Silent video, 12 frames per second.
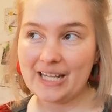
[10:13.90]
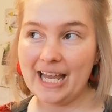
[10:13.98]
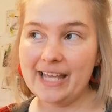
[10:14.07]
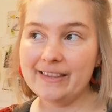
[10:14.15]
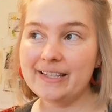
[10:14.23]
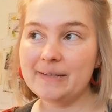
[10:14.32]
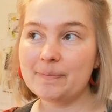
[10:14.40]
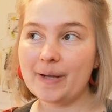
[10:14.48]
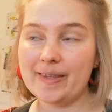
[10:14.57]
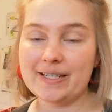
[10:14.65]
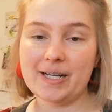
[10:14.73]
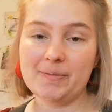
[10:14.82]
and then by
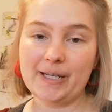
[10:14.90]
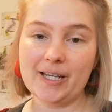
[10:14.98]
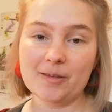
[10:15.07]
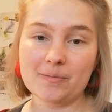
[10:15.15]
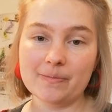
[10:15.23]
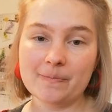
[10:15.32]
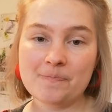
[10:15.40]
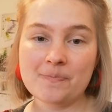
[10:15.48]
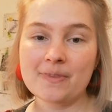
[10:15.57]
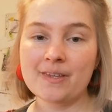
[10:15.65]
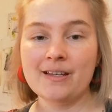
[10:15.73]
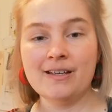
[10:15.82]
the time I get them,
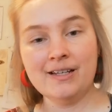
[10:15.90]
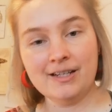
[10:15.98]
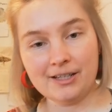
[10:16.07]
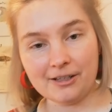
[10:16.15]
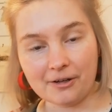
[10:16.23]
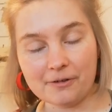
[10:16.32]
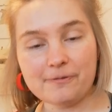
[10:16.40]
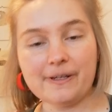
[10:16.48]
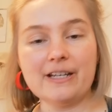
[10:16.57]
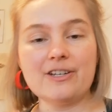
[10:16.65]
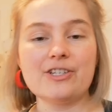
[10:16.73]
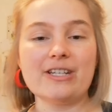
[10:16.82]
you know,
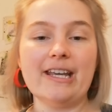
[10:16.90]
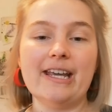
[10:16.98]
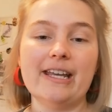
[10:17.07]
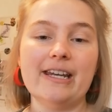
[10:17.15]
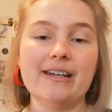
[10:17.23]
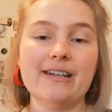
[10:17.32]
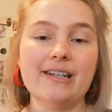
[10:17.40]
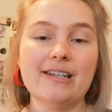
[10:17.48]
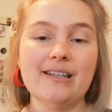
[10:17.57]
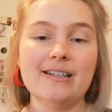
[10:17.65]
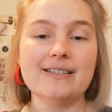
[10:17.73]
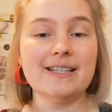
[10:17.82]
finished and
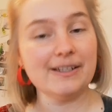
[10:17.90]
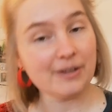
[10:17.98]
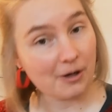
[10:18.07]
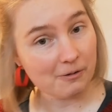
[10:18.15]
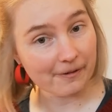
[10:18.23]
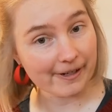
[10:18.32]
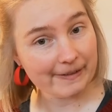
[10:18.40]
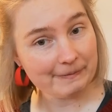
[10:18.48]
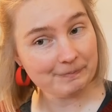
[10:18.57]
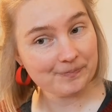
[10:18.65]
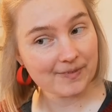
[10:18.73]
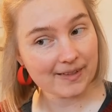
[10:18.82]
sent over,
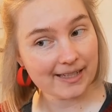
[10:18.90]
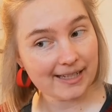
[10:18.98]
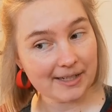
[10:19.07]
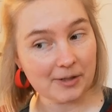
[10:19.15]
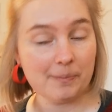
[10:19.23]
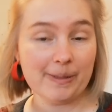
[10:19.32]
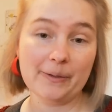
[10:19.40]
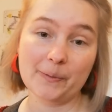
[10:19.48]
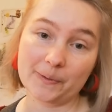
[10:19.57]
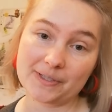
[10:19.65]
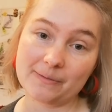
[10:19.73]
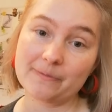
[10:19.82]
it'll be
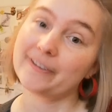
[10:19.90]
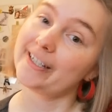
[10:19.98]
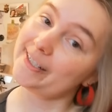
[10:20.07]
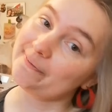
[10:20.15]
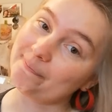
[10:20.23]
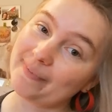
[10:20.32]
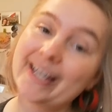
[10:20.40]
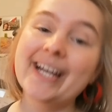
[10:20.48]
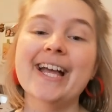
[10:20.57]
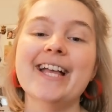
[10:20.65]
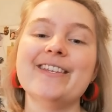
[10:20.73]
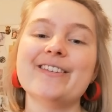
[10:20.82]
autumn for him.
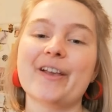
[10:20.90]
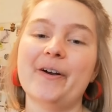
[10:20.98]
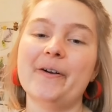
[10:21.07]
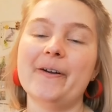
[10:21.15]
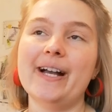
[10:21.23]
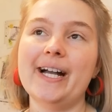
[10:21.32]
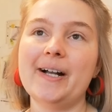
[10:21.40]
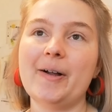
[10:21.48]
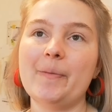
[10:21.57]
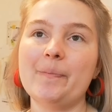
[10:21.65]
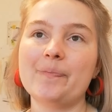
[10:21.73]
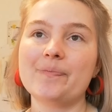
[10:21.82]
So
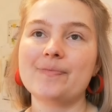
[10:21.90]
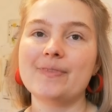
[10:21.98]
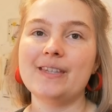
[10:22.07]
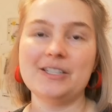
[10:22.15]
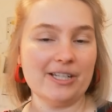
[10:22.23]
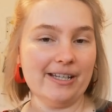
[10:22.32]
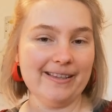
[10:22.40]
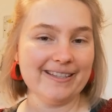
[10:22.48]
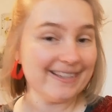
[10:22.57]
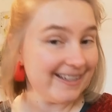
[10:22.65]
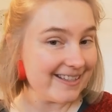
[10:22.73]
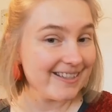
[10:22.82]
the
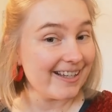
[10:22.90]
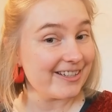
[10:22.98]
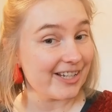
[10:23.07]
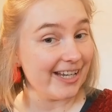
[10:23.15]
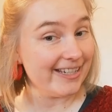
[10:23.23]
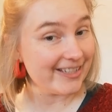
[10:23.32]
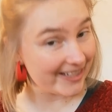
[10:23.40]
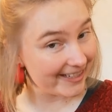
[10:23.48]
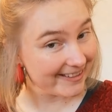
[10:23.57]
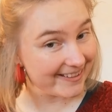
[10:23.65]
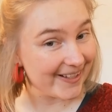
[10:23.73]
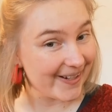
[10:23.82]
seasons are
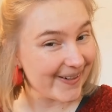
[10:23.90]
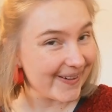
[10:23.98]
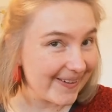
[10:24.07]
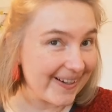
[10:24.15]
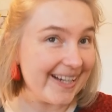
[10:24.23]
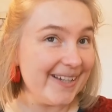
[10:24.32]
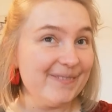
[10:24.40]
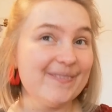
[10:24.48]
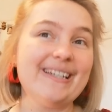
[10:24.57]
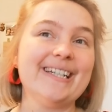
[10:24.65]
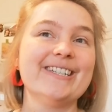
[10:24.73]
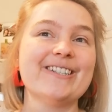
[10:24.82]
changing, so I'm
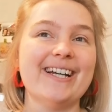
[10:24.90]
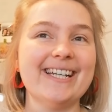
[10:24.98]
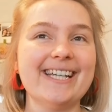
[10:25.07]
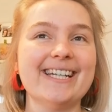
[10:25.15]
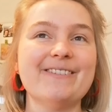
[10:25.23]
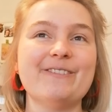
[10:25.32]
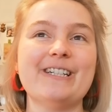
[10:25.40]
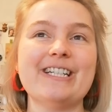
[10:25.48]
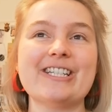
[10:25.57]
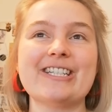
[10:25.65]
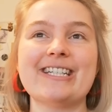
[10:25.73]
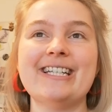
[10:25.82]
trying to get it
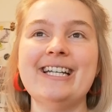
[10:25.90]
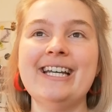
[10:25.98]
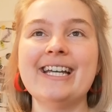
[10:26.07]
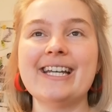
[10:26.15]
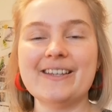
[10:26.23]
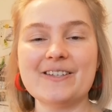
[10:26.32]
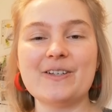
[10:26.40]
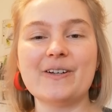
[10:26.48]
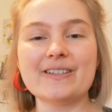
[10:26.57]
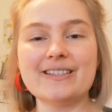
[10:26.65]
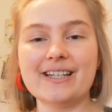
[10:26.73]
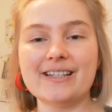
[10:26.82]
finished, get the
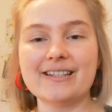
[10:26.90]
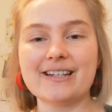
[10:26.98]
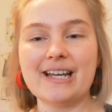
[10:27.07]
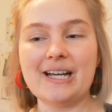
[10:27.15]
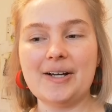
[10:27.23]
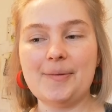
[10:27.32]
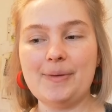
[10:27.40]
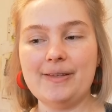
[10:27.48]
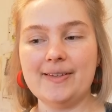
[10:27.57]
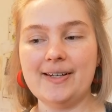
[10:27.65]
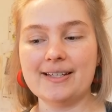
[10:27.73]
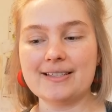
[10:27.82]
socks done in
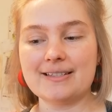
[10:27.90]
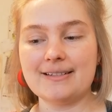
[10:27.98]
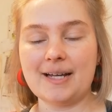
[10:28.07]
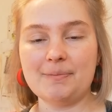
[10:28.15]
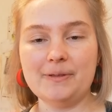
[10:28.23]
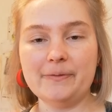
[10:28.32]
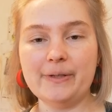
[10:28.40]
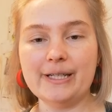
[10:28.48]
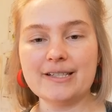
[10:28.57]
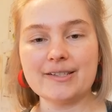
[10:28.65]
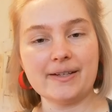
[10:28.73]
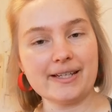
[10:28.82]
the next couple of
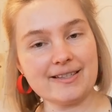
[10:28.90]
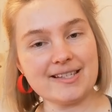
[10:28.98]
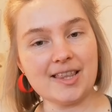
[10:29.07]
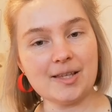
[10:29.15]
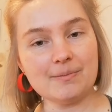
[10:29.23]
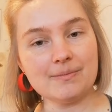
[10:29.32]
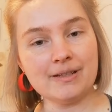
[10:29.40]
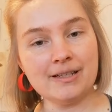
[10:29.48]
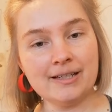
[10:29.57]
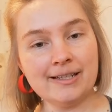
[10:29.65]
weeks so I can send them